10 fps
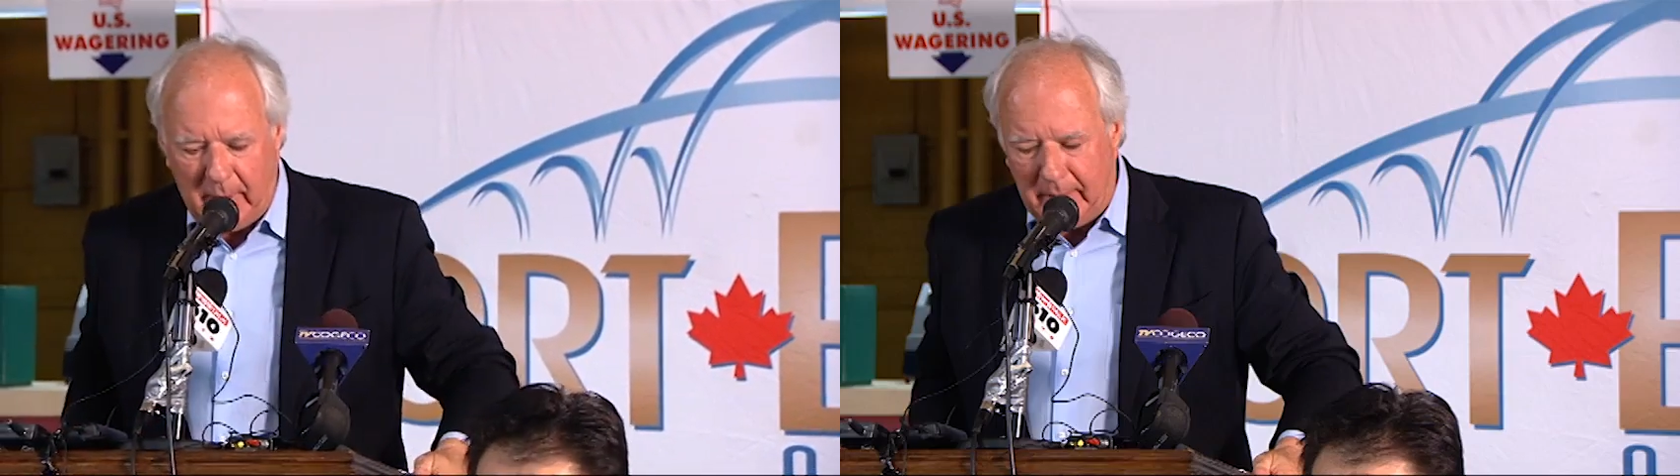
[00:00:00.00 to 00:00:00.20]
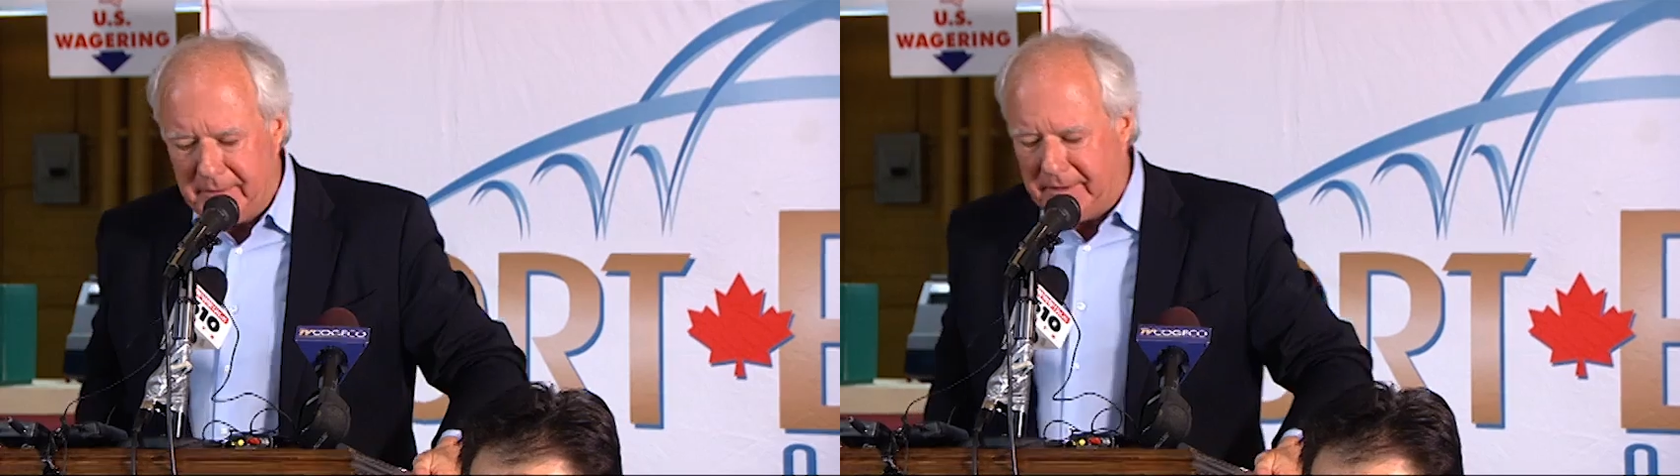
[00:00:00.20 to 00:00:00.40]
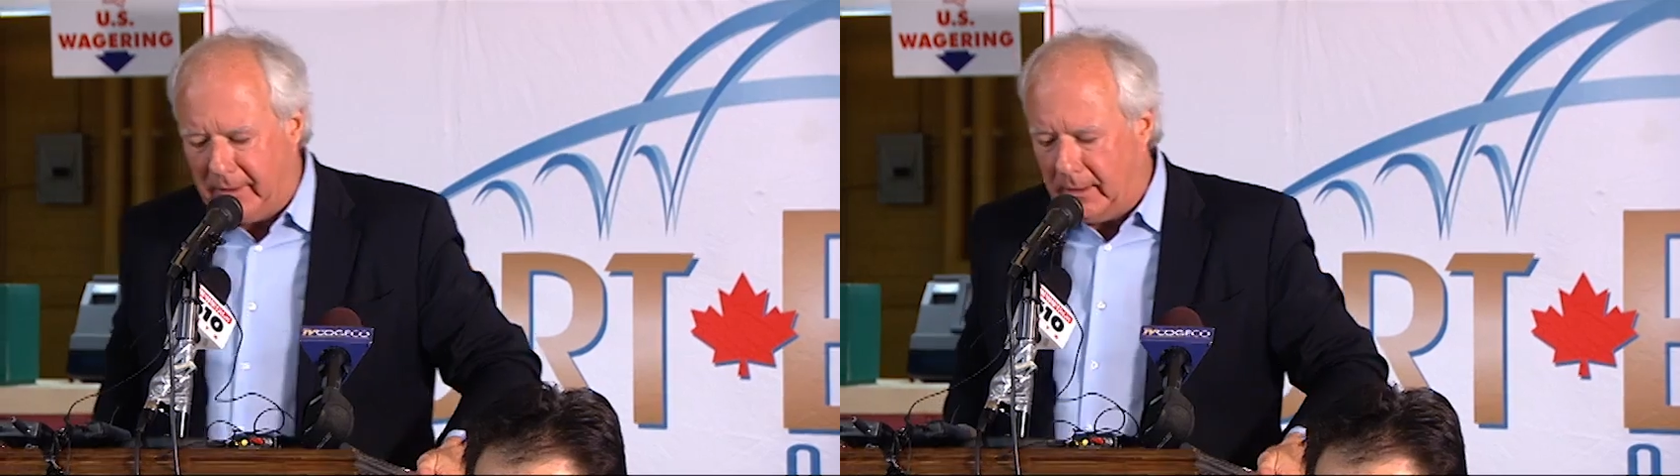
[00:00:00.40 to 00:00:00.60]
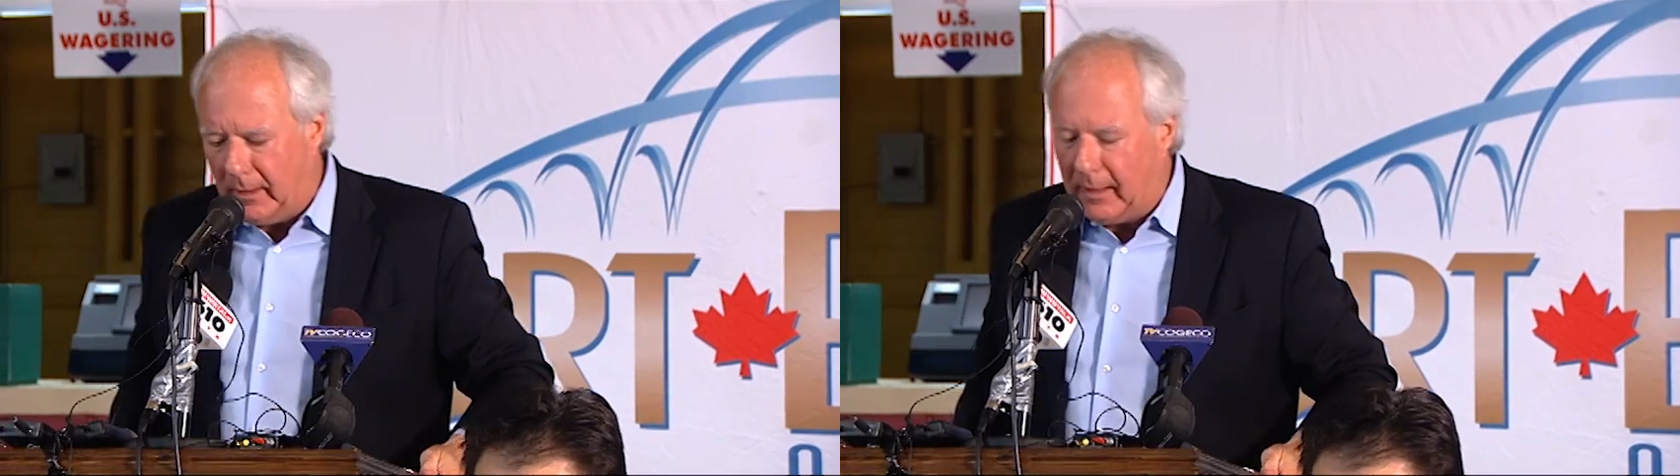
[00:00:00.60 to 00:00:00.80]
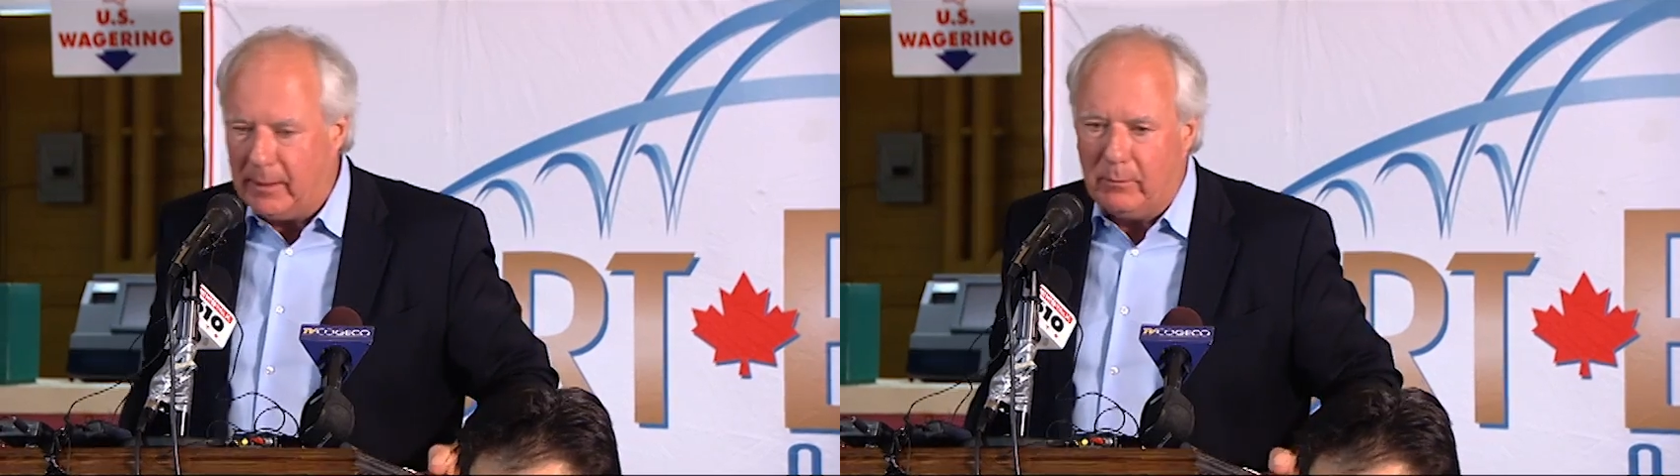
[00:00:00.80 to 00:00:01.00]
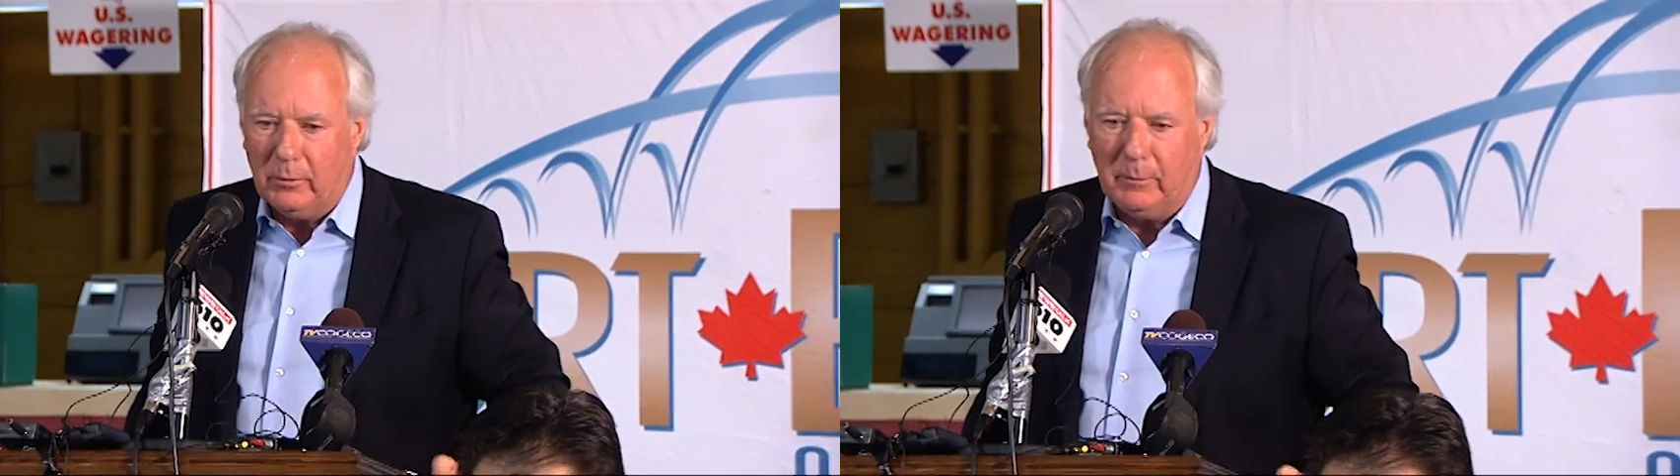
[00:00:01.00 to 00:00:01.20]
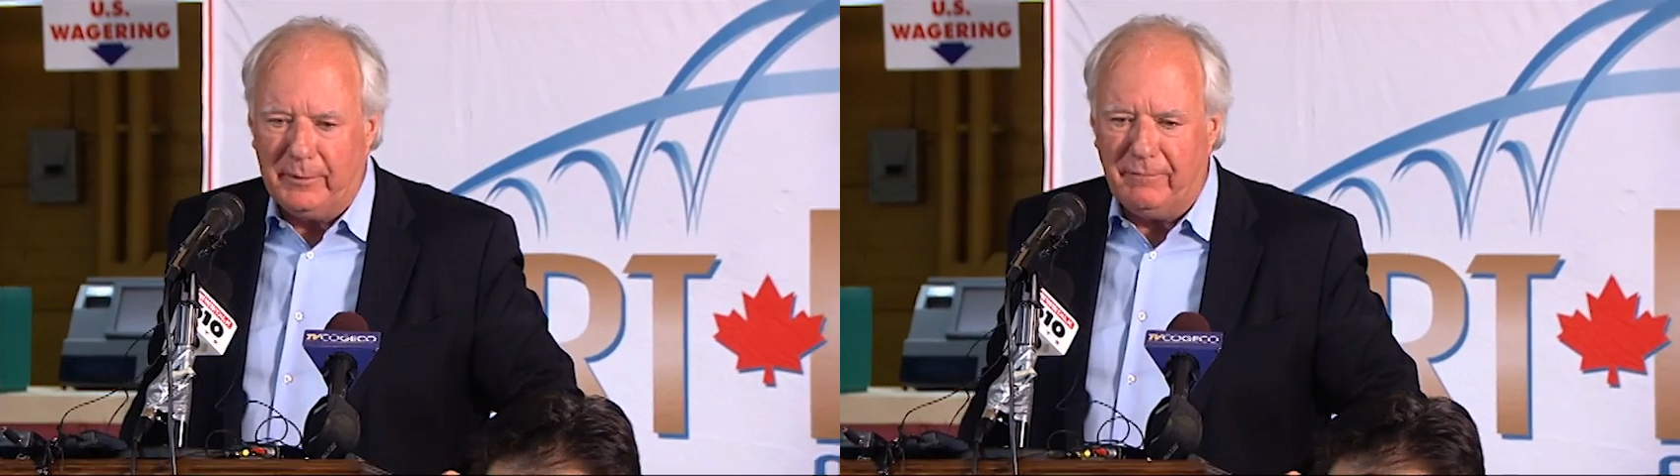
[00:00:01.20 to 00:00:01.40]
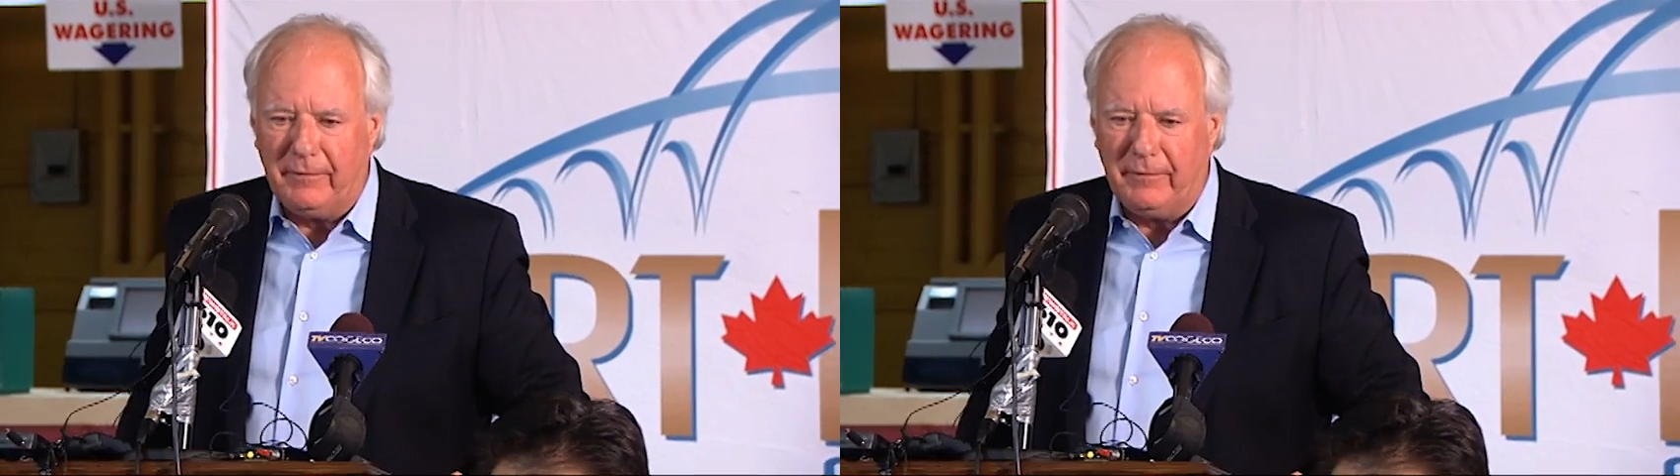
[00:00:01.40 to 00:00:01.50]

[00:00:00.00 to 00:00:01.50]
and I will be